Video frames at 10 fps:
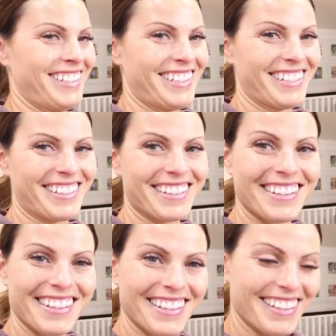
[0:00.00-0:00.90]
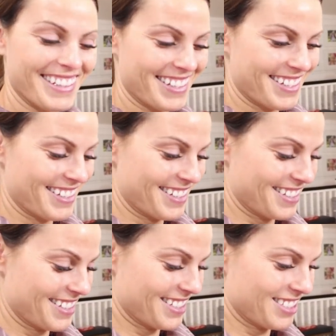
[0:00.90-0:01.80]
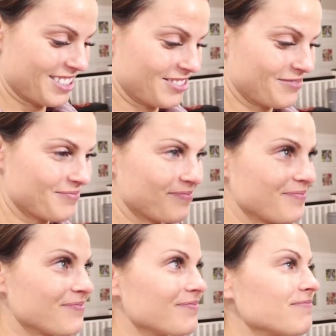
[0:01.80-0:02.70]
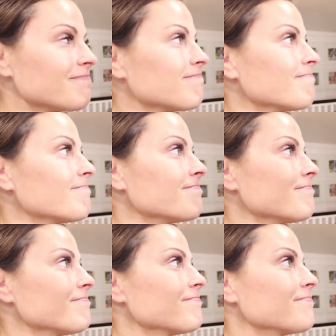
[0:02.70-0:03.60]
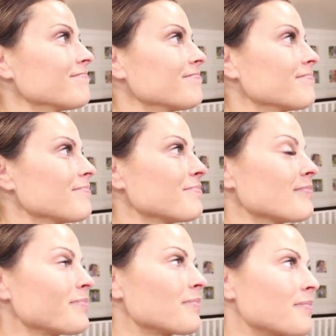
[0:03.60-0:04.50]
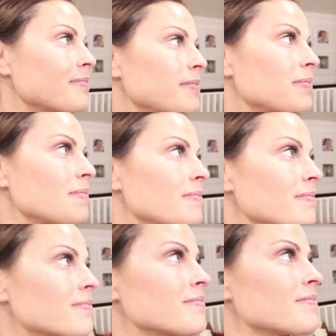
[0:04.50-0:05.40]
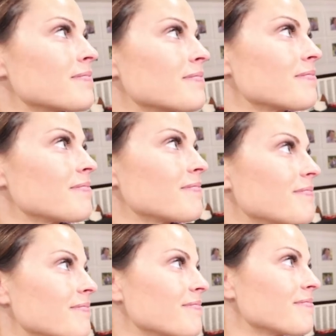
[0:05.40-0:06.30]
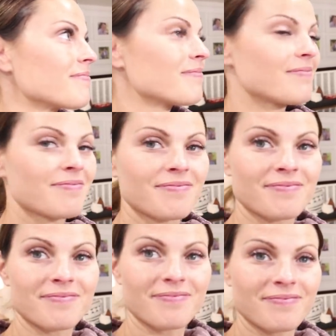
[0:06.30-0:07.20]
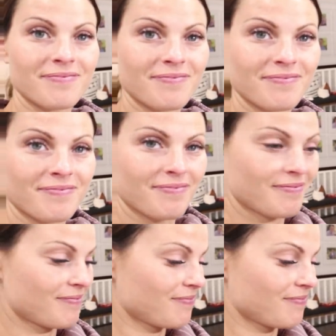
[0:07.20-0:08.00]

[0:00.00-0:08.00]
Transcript: This person isn't speaking.